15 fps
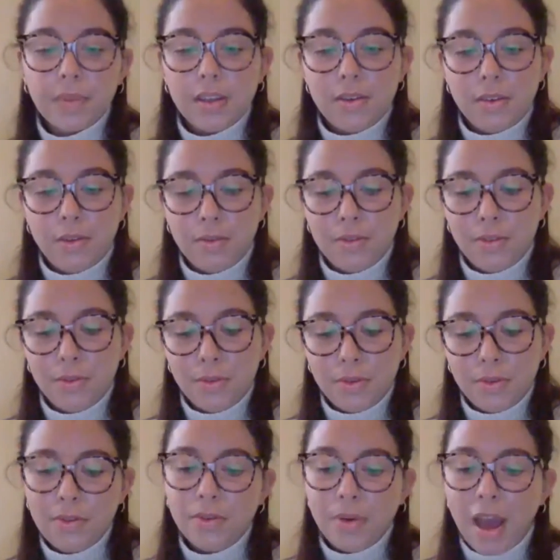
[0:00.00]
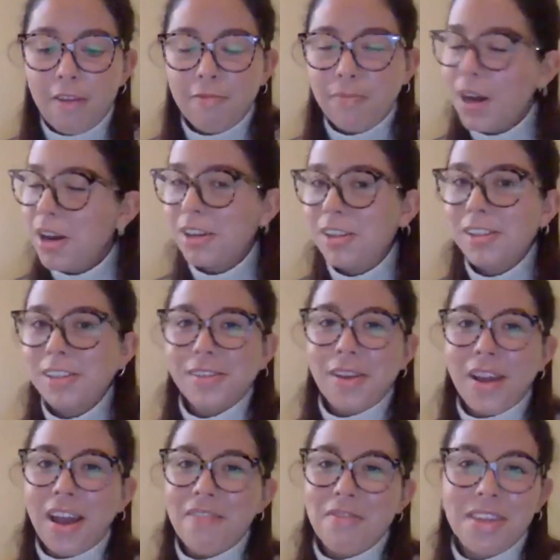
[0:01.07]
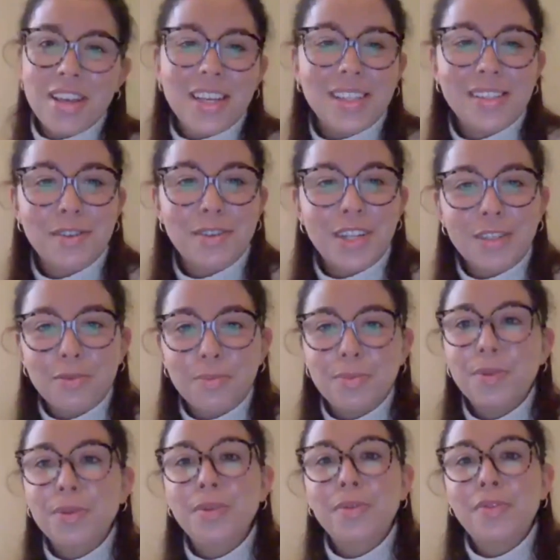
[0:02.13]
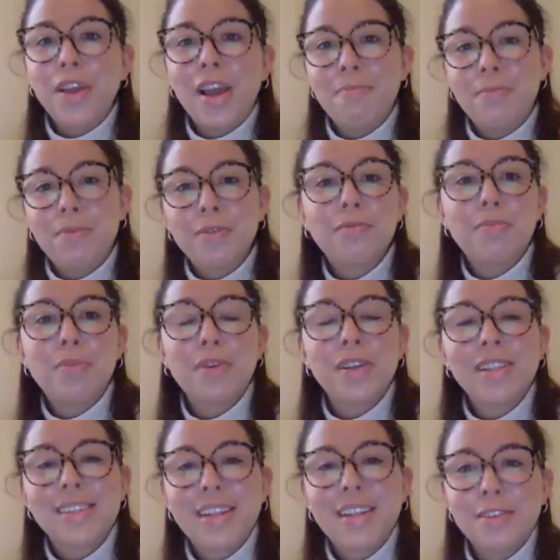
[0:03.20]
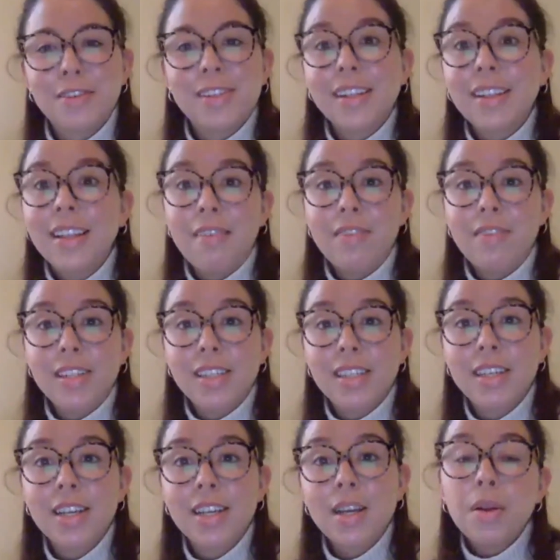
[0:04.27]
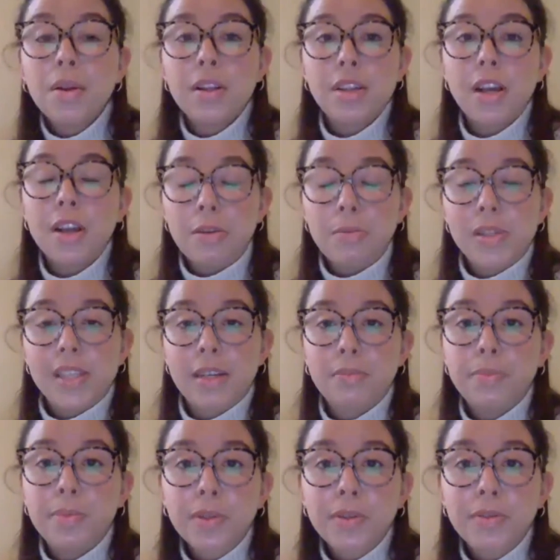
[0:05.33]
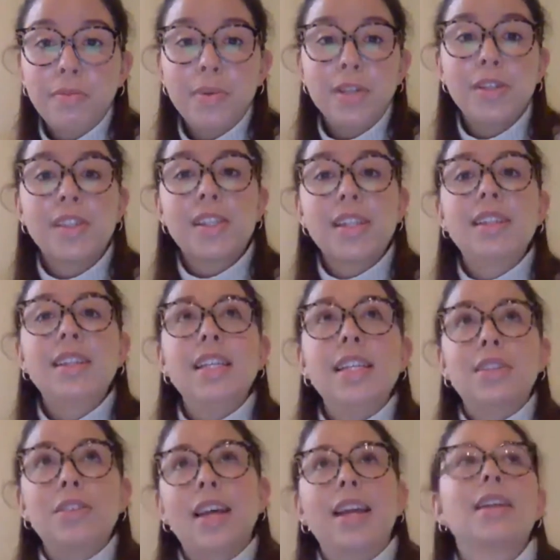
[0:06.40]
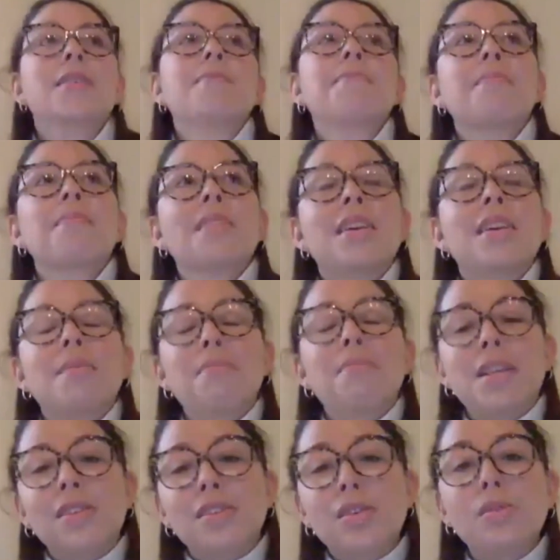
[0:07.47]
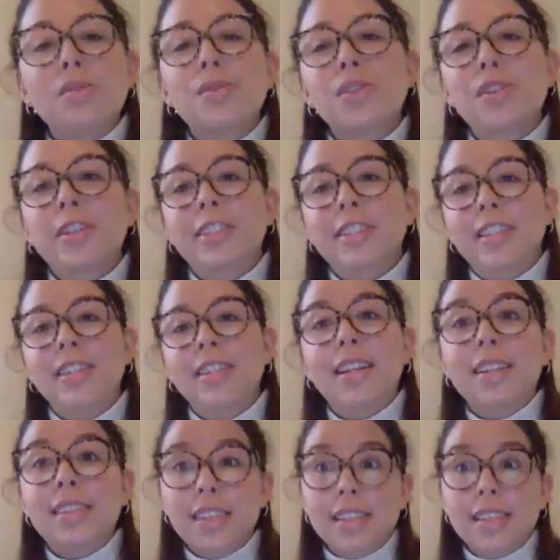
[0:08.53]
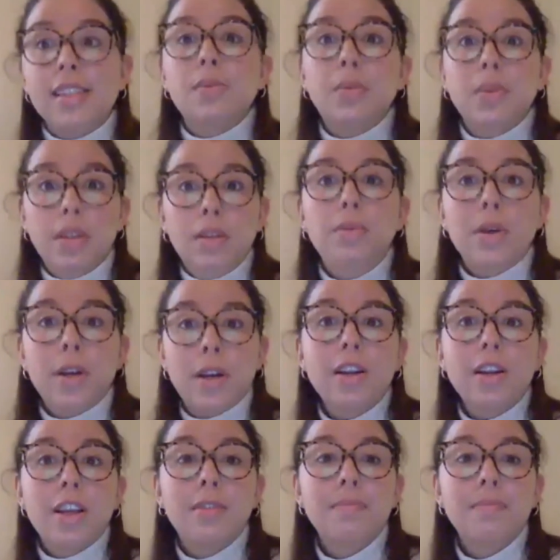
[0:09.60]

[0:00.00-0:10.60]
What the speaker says: You have bugs, you have things you need to prove, you have proof points that you still haven't 100% proved, but you still need to be so certain that this will work.